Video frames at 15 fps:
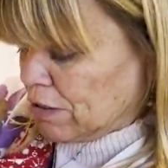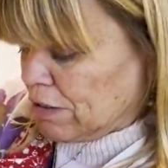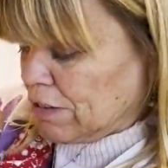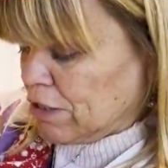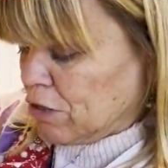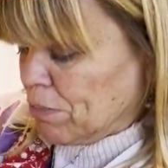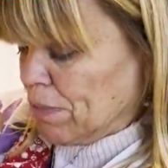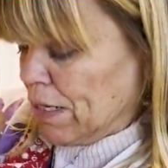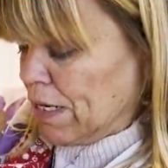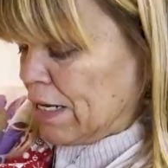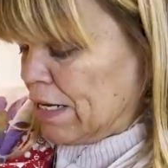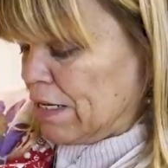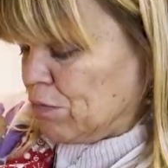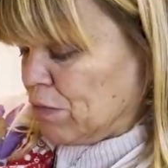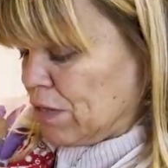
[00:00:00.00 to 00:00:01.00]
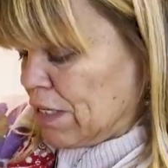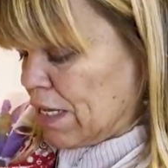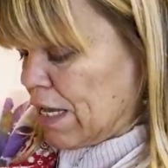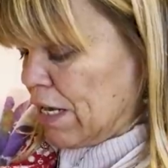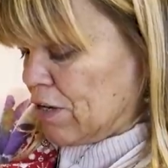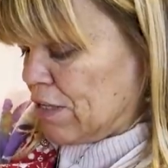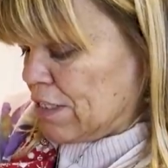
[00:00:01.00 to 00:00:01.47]
a little bit on with the
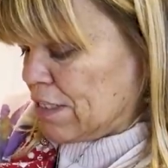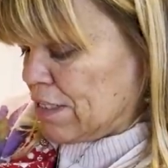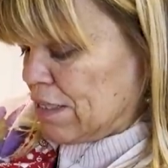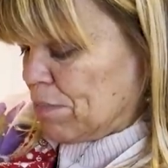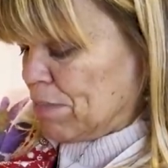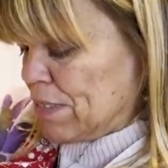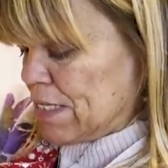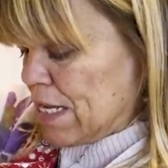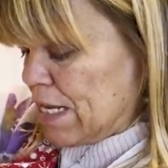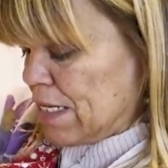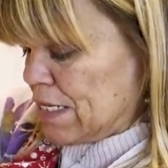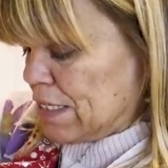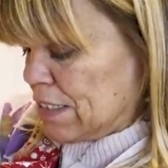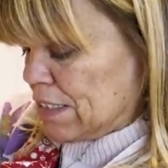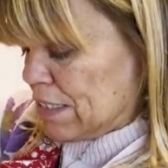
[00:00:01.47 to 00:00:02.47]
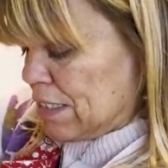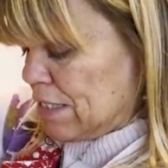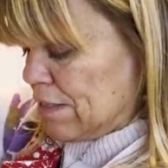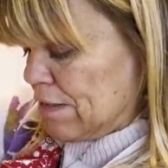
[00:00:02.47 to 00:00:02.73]
carrots and the potatoes.